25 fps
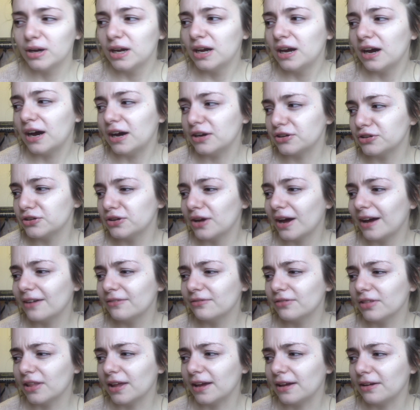I do
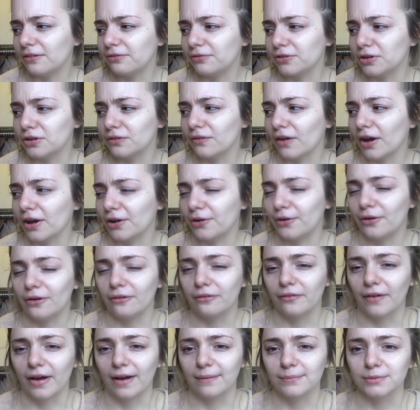have like a few that I got
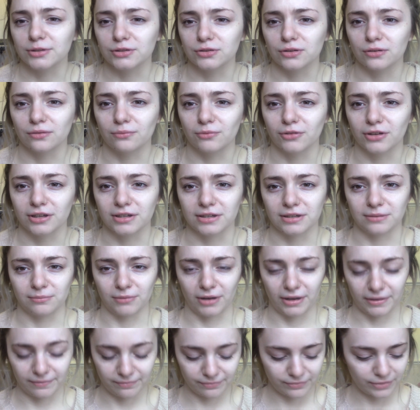off Amazon when I did
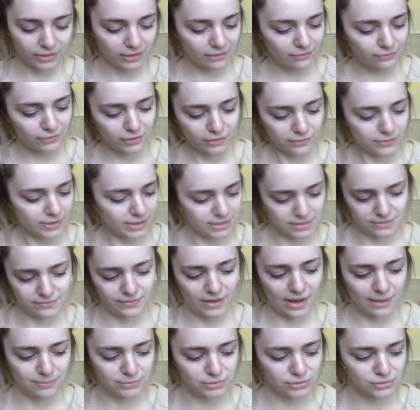my full face of
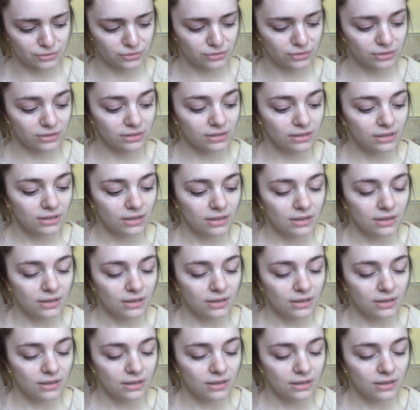Amazon